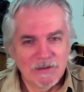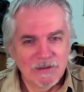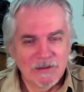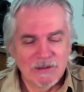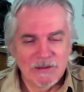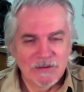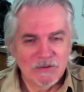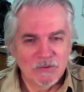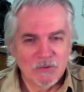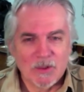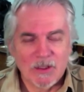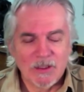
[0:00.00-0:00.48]

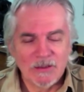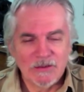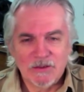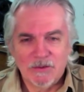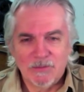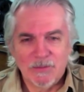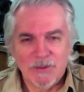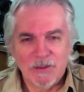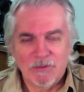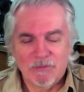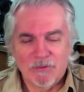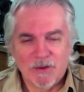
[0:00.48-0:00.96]
That's why so
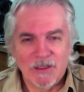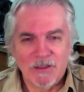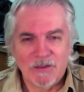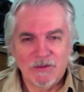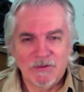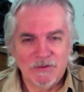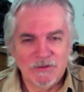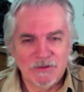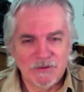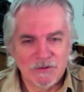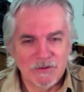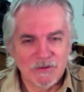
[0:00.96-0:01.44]
many
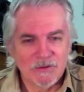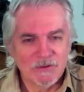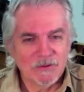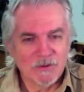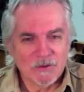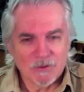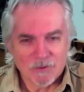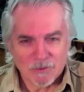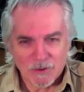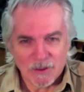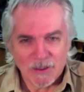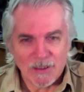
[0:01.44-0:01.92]
writers
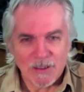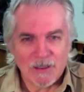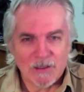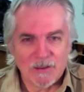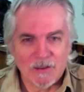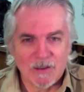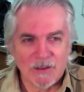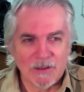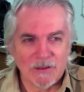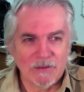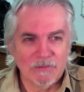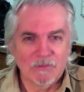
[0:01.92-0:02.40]
early
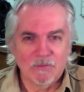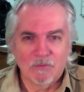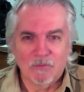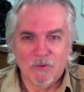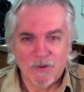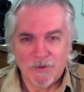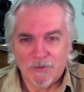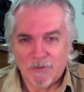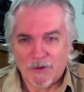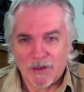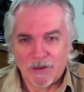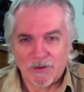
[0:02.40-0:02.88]
on, when
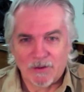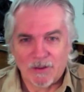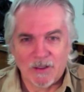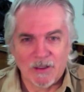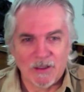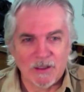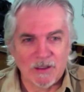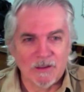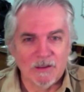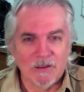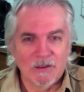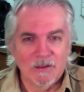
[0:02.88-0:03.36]
they're
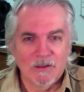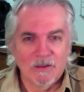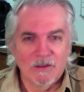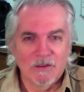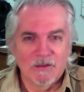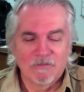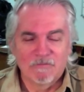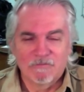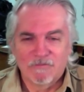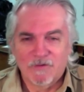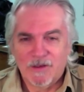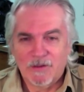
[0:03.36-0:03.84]
outlining,
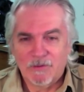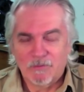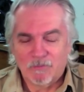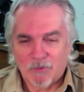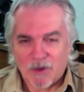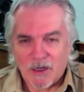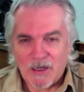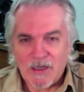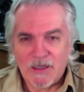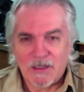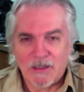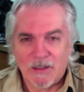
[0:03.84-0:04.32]
find
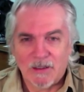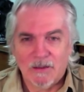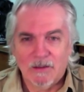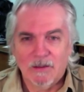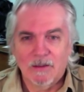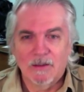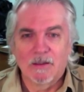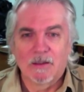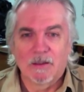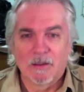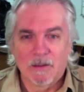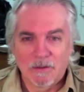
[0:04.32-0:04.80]
writing
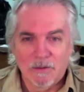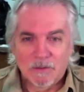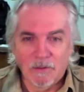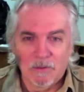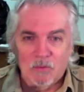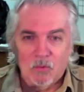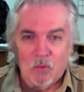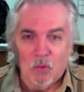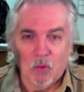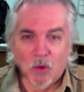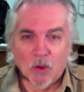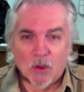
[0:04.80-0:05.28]

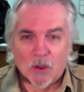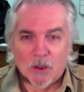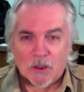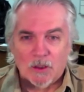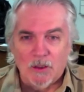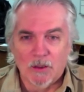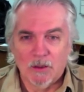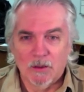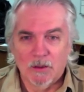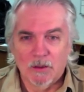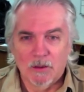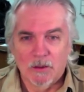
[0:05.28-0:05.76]
work
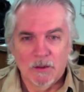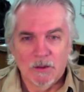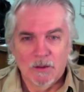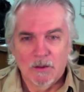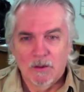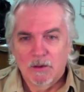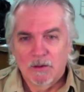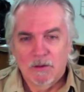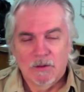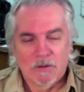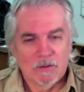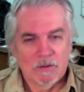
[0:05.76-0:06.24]

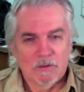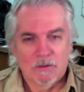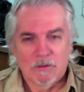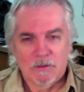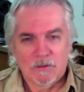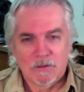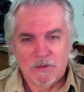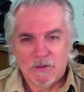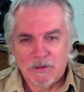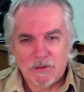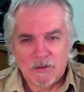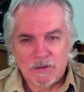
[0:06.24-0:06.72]

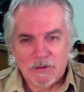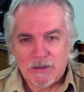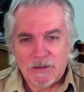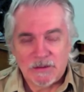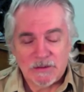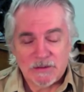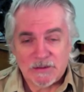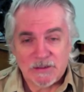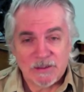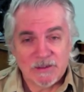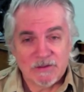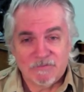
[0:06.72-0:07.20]

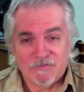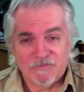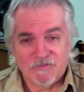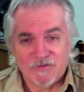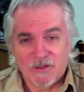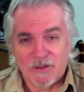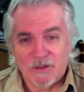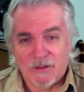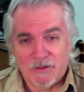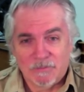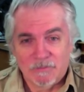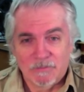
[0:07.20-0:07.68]
instead of
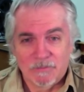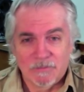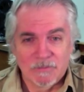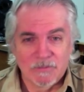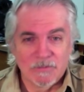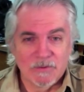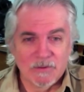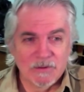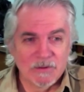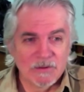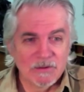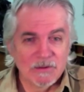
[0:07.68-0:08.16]
fun.
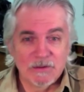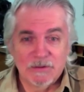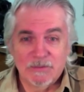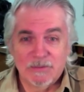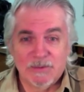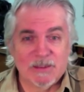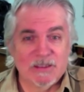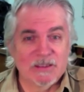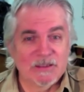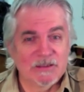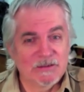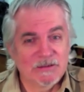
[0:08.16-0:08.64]
It's
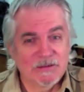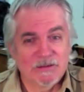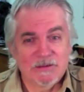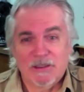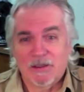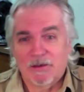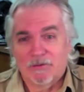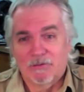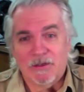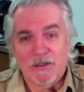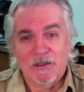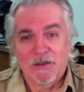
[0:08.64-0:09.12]
because they
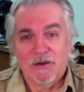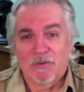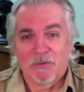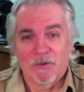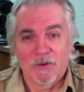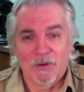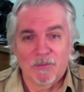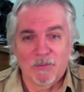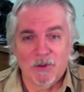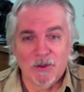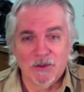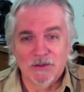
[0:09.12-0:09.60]
already know where
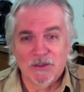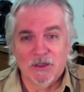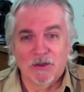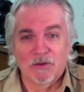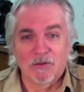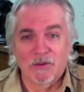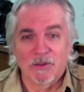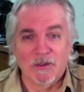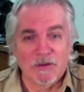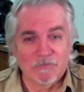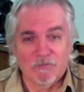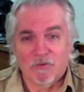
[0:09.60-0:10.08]
the book's
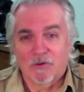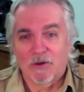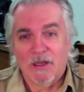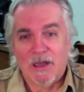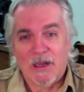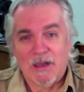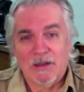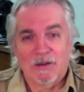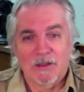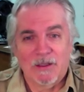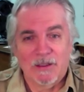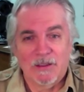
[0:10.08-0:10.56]
going. They've already
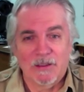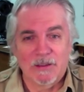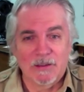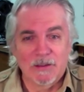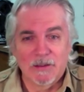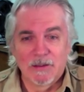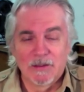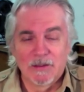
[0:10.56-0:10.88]
outlined it.